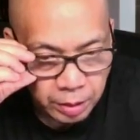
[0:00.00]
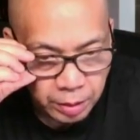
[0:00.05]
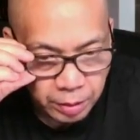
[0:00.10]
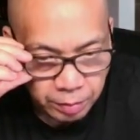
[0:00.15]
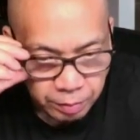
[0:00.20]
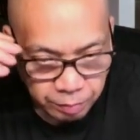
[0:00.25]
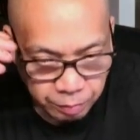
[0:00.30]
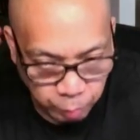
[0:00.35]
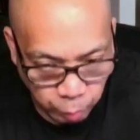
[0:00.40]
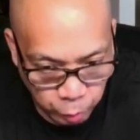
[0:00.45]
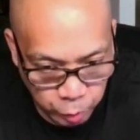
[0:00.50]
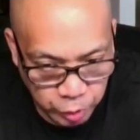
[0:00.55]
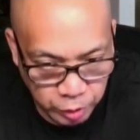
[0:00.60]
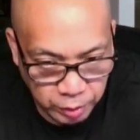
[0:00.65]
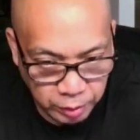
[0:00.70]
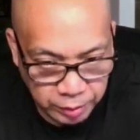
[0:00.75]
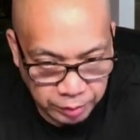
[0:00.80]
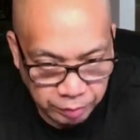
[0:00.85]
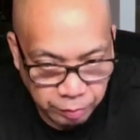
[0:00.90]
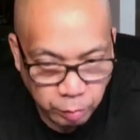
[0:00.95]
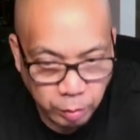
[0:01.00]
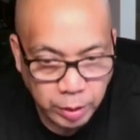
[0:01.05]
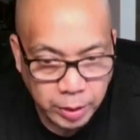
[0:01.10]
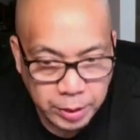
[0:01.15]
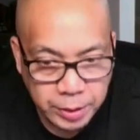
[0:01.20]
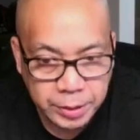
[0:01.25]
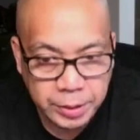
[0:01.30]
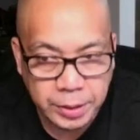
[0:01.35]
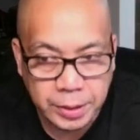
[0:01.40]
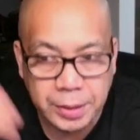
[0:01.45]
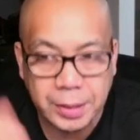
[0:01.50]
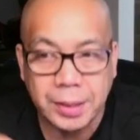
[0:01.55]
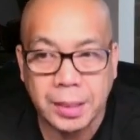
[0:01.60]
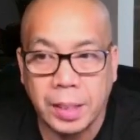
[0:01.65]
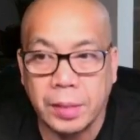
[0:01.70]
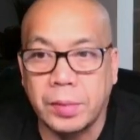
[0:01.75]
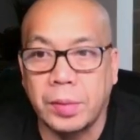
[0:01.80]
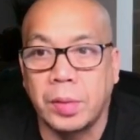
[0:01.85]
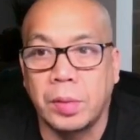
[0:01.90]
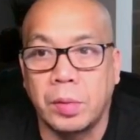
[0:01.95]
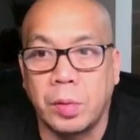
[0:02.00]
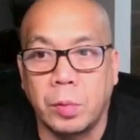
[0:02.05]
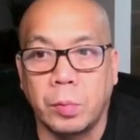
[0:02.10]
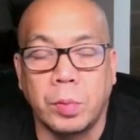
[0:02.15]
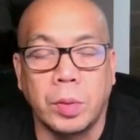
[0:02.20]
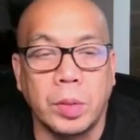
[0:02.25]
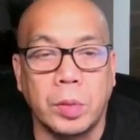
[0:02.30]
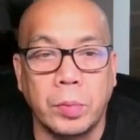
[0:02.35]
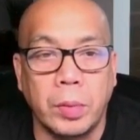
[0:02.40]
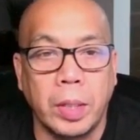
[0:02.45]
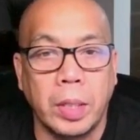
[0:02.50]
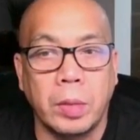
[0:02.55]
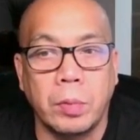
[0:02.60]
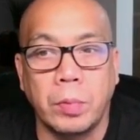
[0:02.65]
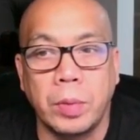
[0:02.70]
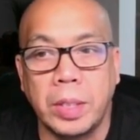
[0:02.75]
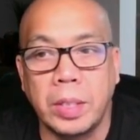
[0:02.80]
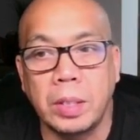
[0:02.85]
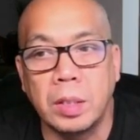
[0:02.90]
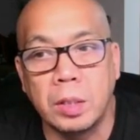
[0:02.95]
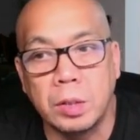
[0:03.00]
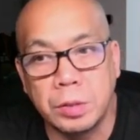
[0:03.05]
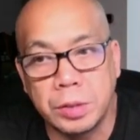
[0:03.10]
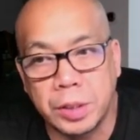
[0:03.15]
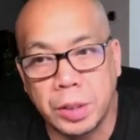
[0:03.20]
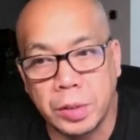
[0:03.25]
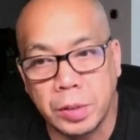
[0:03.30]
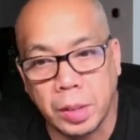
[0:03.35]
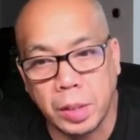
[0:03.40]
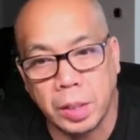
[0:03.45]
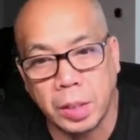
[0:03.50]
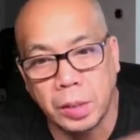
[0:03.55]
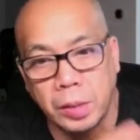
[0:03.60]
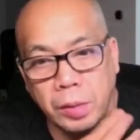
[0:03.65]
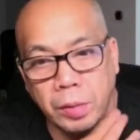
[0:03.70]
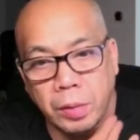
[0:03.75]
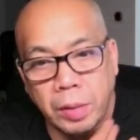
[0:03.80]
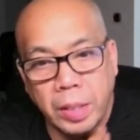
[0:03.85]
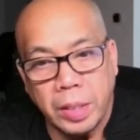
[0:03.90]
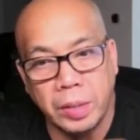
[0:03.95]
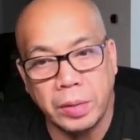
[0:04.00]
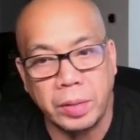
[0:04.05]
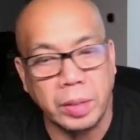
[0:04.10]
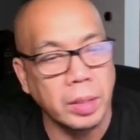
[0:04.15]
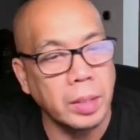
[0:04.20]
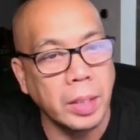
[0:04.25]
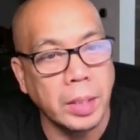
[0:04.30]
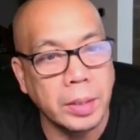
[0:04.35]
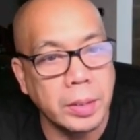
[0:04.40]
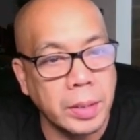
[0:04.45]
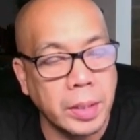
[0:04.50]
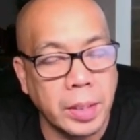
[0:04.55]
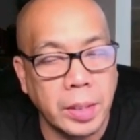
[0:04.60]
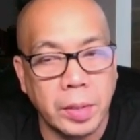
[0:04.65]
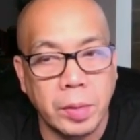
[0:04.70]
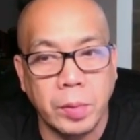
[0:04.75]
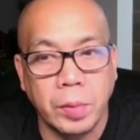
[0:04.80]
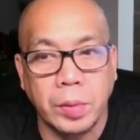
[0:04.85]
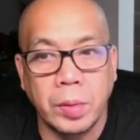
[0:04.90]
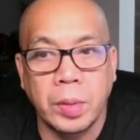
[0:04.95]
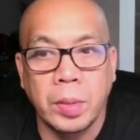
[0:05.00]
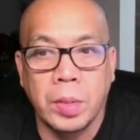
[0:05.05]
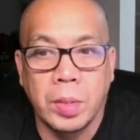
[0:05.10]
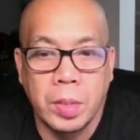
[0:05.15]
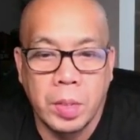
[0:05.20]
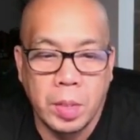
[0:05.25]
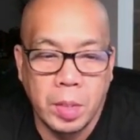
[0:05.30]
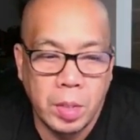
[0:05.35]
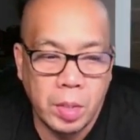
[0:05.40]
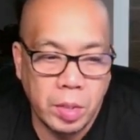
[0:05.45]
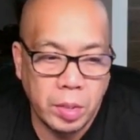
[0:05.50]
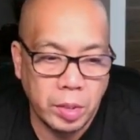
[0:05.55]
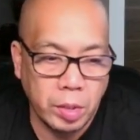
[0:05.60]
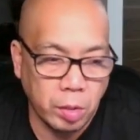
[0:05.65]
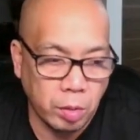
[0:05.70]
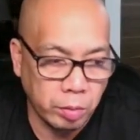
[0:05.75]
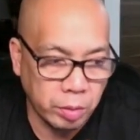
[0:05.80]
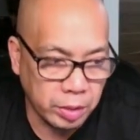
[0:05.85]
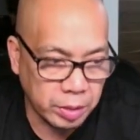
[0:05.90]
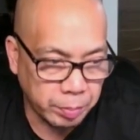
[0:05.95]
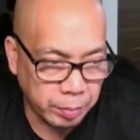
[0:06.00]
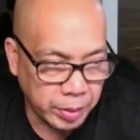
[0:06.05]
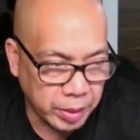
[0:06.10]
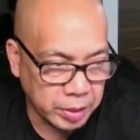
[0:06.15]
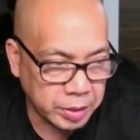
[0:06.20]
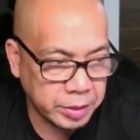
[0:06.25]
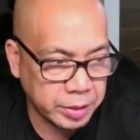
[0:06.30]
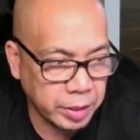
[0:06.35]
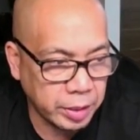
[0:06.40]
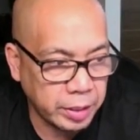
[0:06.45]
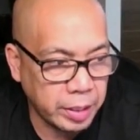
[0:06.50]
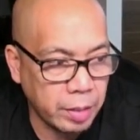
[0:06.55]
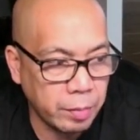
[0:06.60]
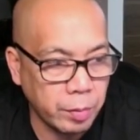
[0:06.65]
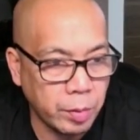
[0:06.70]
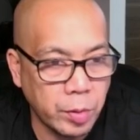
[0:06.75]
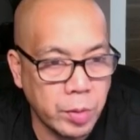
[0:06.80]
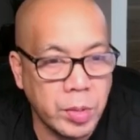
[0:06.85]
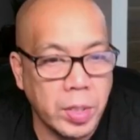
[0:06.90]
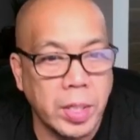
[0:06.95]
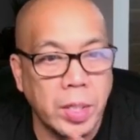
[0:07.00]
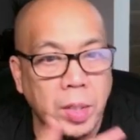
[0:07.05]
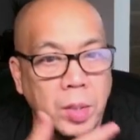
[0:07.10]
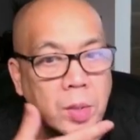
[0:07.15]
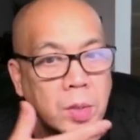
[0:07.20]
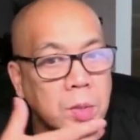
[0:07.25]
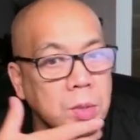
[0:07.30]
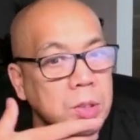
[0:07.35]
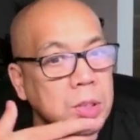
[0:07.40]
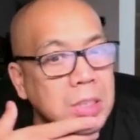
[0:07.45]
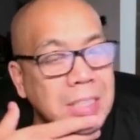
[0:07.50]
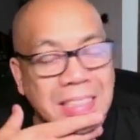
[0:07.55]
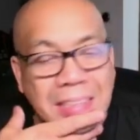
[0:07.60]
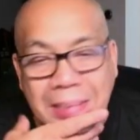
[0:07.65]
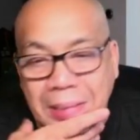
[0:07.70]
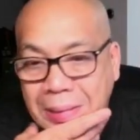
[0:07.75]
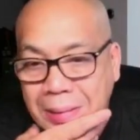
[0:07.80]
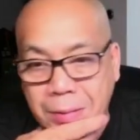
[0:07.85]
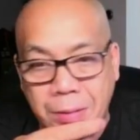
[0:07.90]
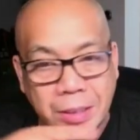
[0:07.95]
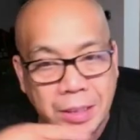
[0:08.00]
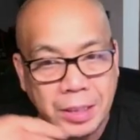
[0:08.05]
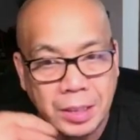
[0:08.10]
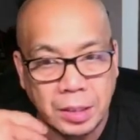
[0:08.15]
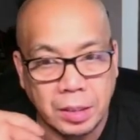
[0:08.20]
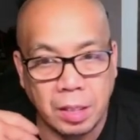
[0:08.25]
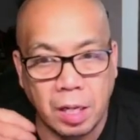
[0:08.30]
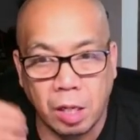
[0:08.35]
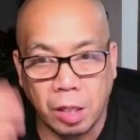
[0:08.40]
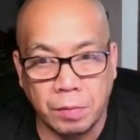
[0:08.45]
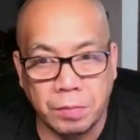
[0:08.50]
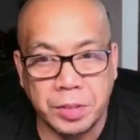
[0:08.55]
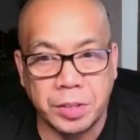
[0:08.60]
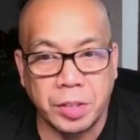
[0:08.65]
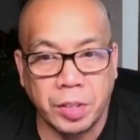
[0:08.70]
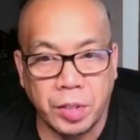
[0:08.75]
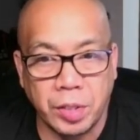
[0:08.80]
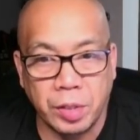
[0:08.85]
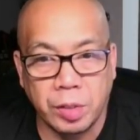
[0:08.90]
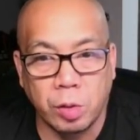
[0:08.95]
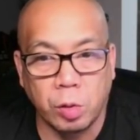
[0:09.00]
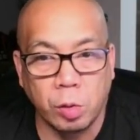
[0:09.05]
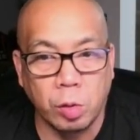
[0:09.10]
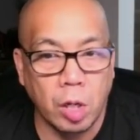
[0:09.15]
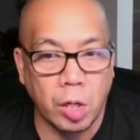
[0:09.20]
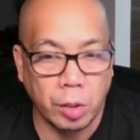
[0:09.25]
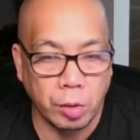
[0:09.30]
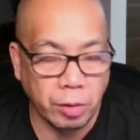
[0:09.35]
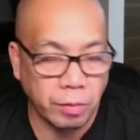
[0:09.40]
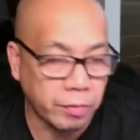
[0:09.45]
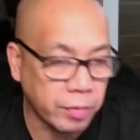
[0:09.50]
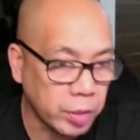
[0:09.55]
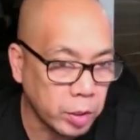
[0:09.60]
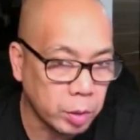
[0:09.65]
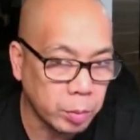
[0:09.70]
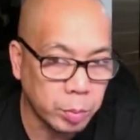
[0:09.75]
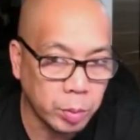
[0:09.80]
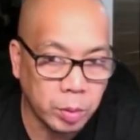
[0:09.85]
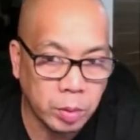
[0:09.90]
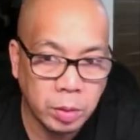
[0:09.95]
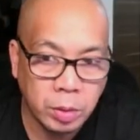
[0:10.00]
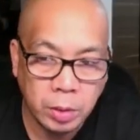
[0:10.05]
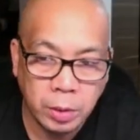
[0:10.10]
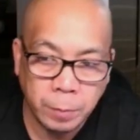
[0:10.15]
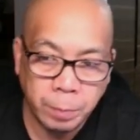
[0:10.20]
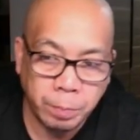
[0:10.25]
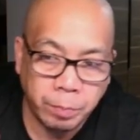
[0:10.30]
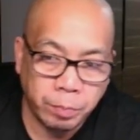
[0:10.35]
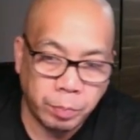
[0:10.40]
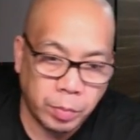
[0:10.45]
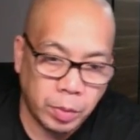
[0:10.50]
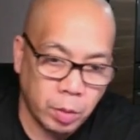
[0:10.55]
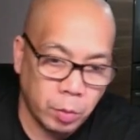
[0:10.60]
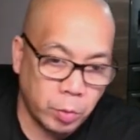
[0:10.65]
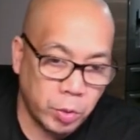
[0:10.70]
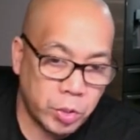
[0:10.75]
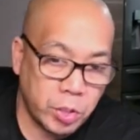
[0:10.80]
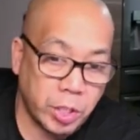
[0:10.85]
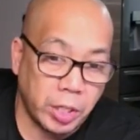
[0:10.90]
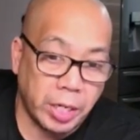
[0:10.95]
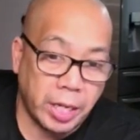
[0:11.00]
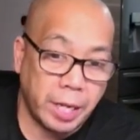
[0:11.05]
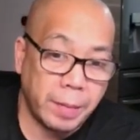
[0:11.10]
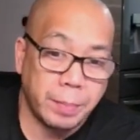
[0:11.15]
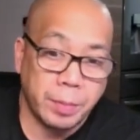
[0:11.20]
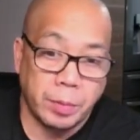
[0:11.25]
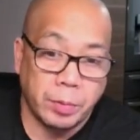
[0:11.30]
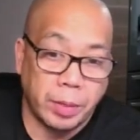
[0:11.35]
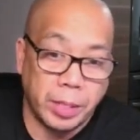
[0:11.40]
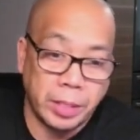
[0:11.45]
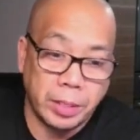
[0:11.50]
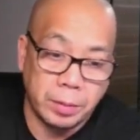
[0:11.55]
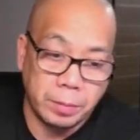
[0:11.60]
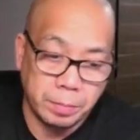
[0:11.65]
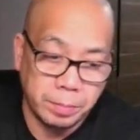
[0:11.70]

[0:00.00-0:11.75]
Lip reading: fortunately for us, it's not the end of the world, right? We didn't lose the dog or anything like that, or, the male stud that we were trying to use wasn't all of a sudden no longer available, which can happen, right?